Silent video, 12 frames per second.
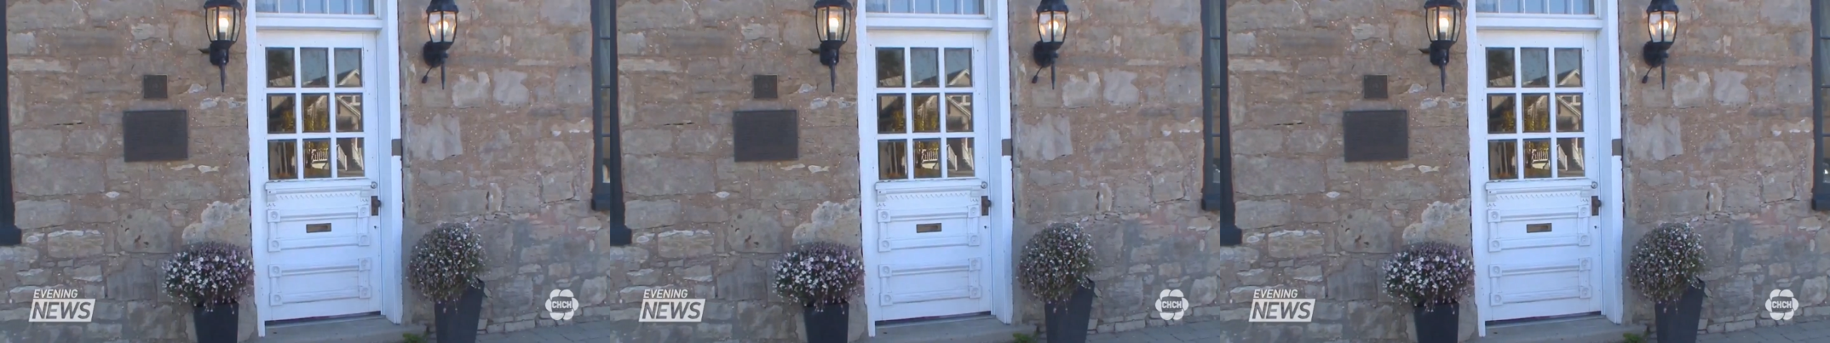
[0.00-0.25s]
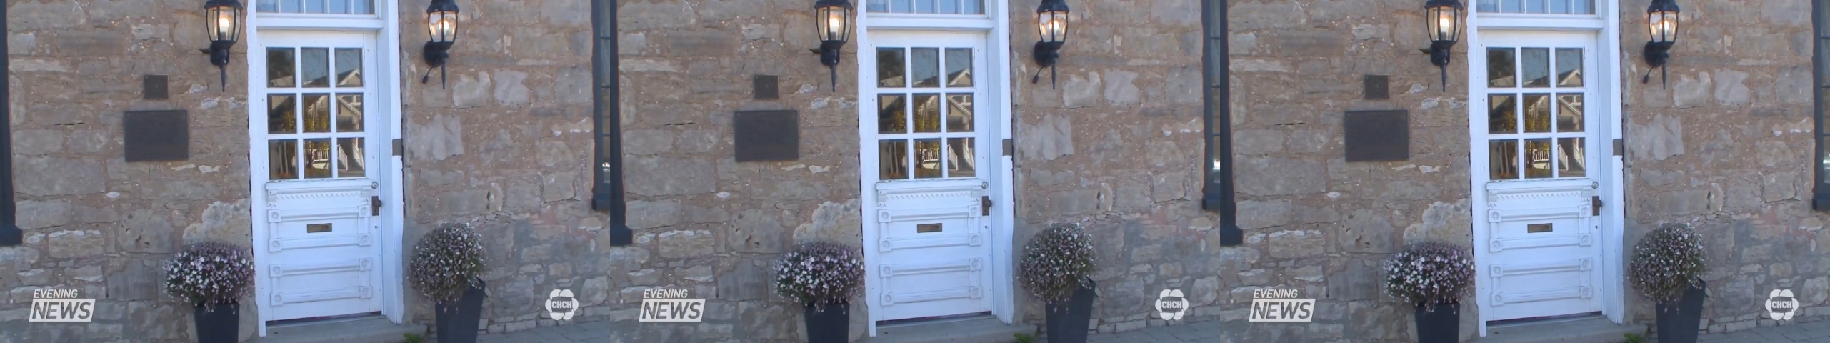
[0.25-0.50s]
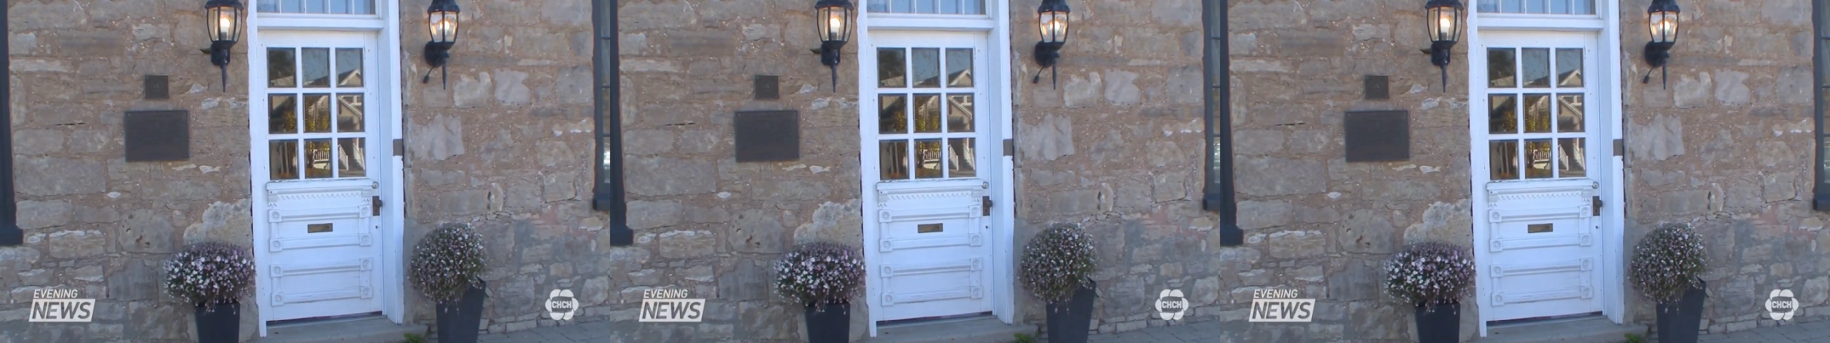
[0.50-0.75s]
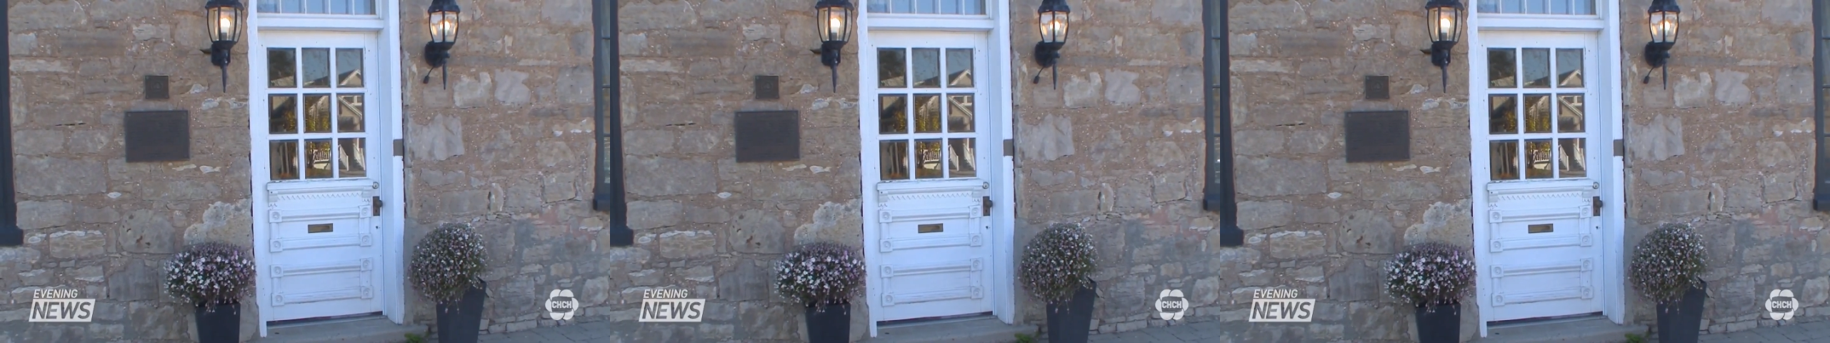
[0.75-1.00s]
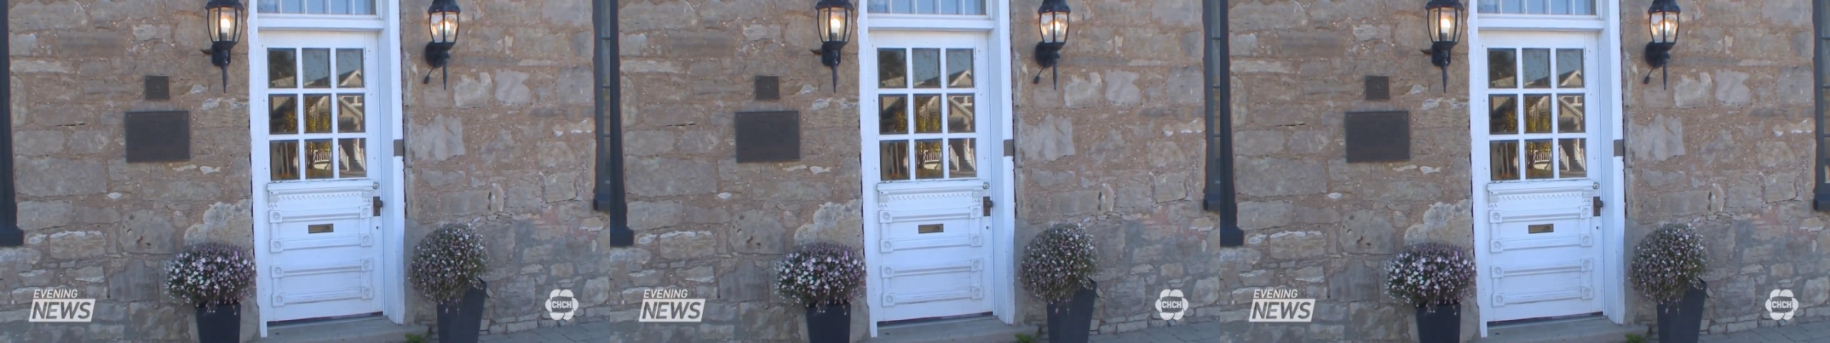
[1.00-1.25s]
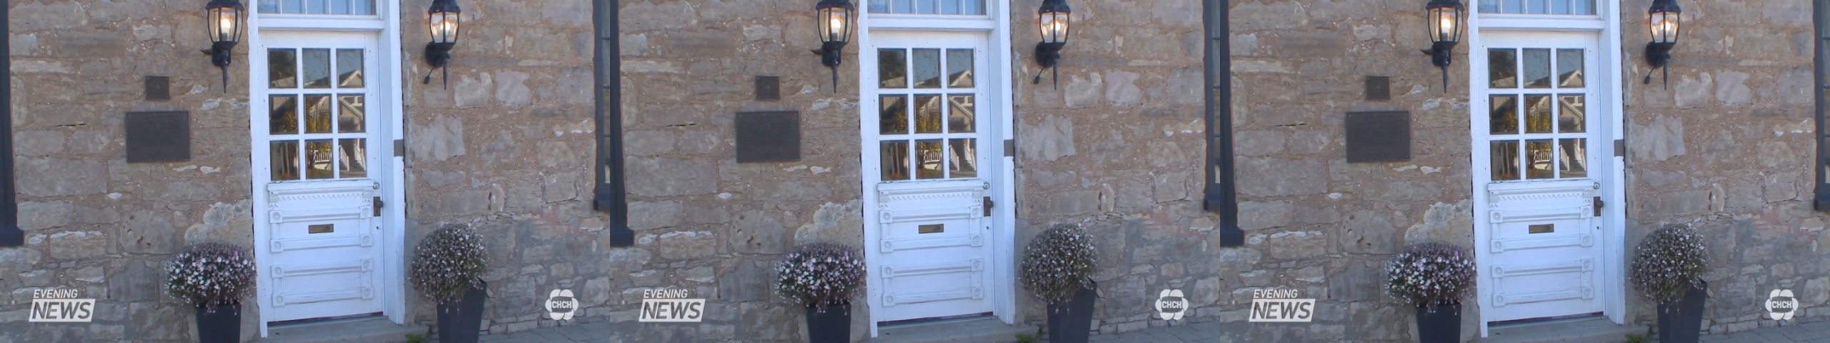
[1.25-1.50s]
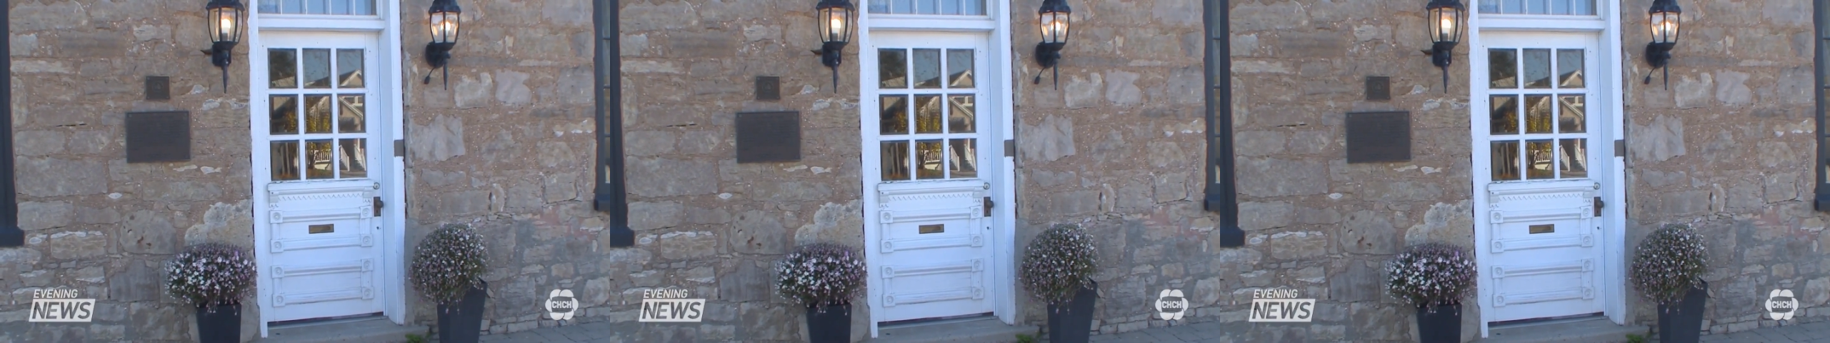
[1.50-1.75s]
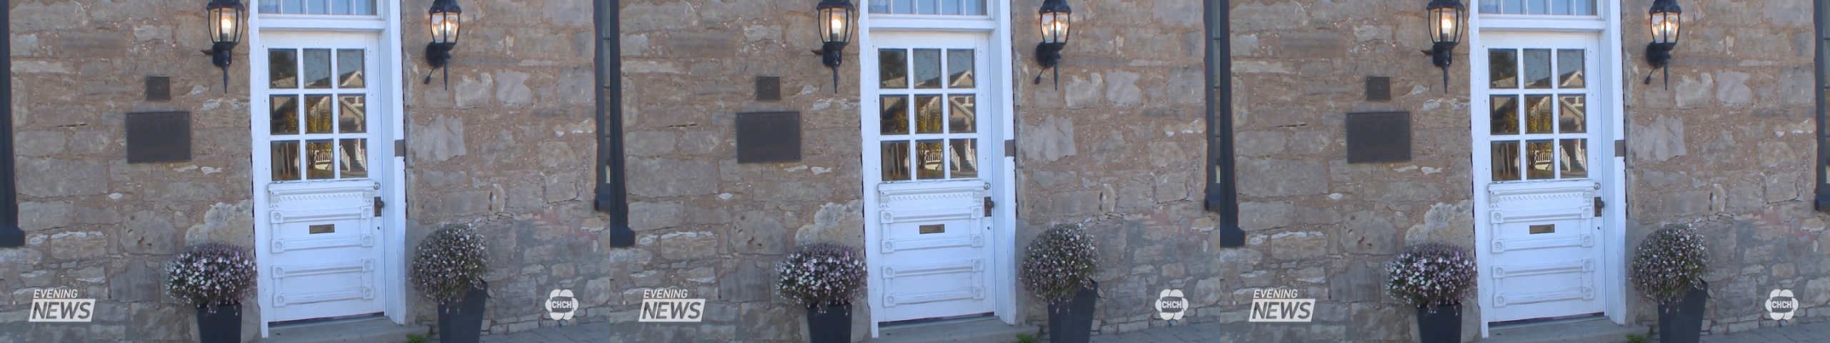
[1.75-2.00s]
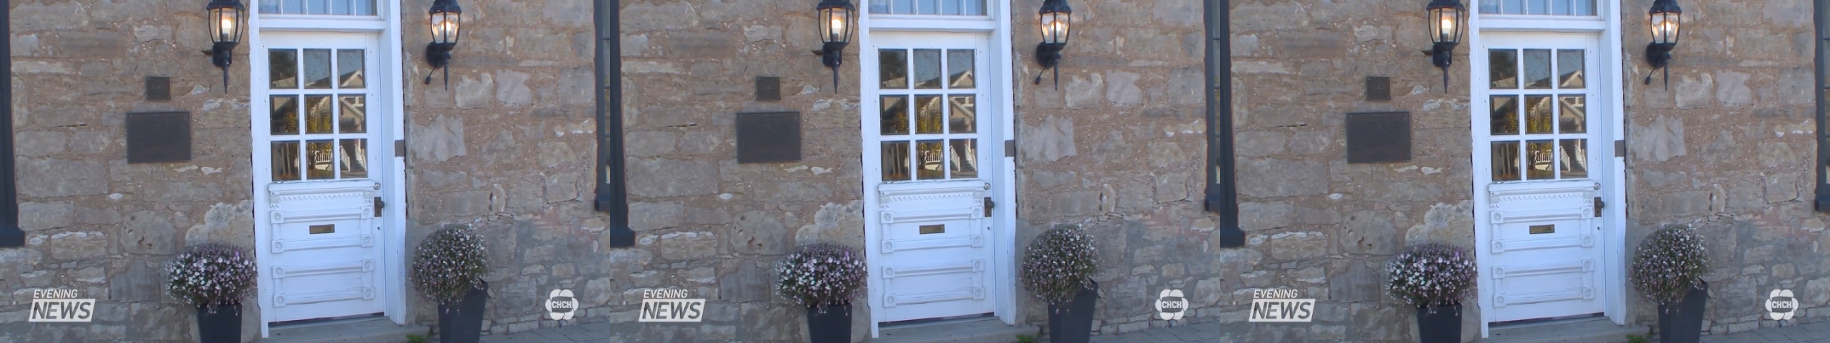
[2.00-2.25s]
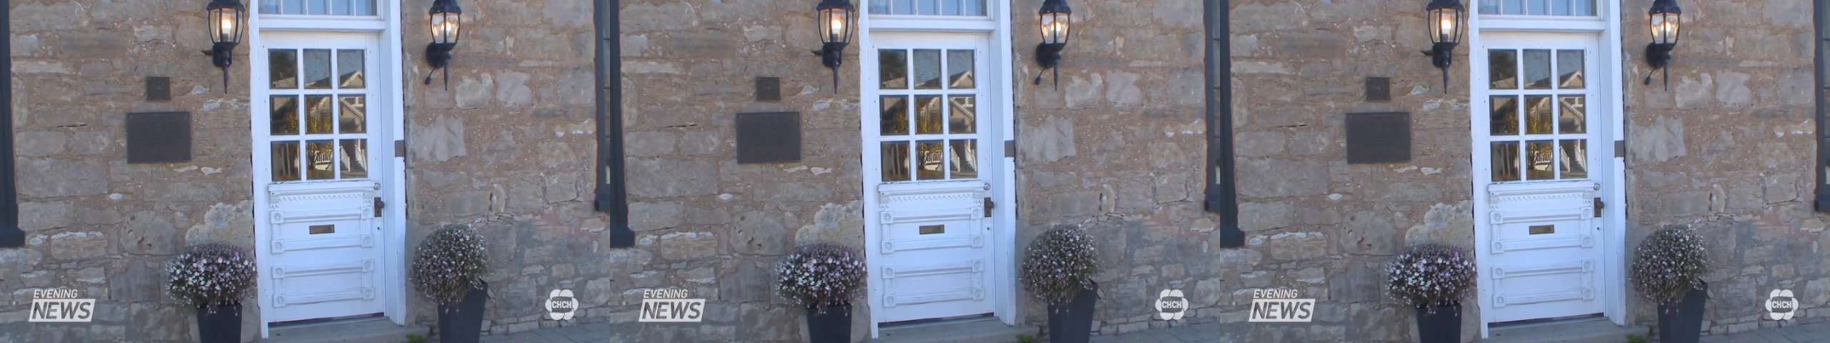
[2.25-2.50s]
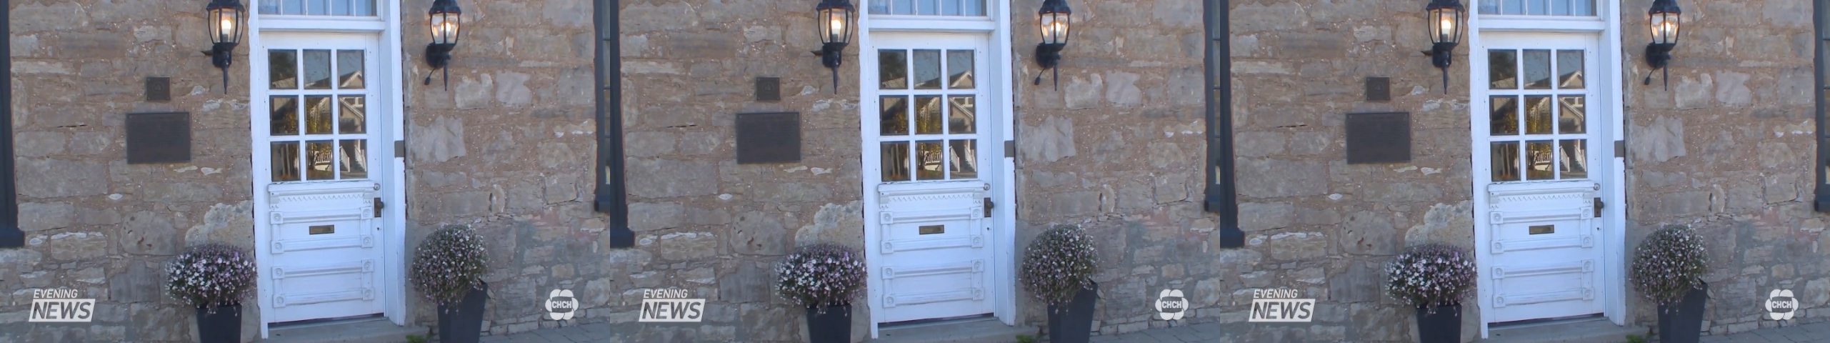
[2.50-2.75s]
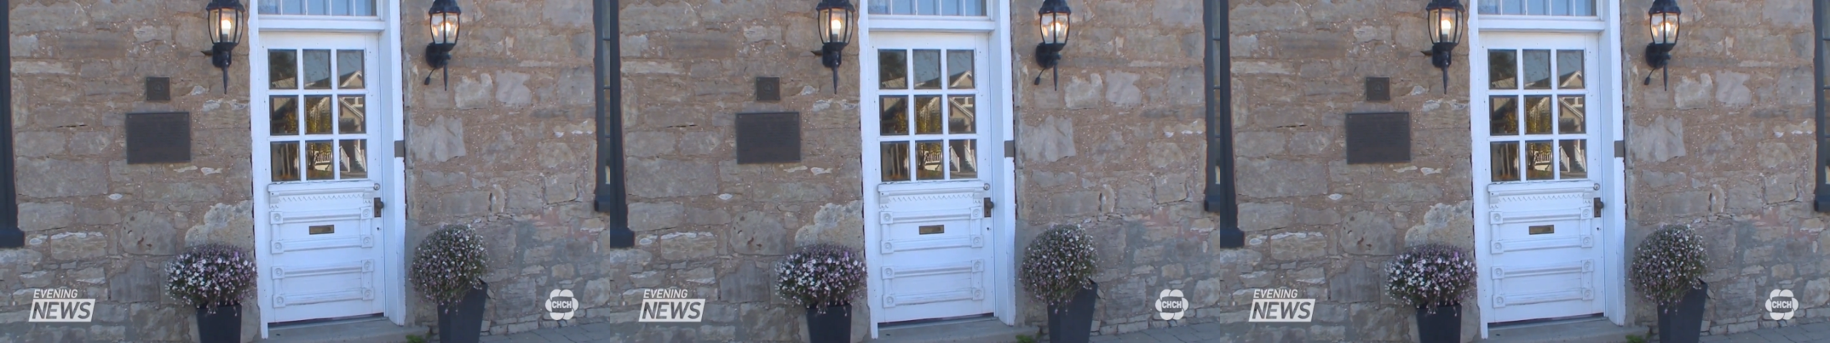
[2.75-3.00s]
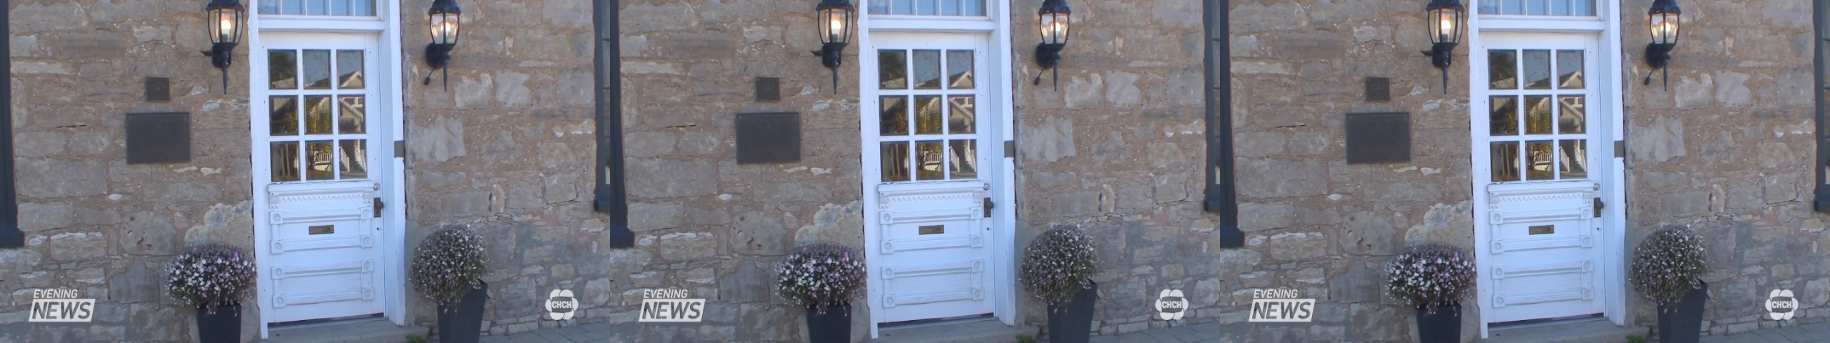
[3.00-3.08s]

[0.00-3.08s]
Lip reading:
Nobody's mouth can be seen.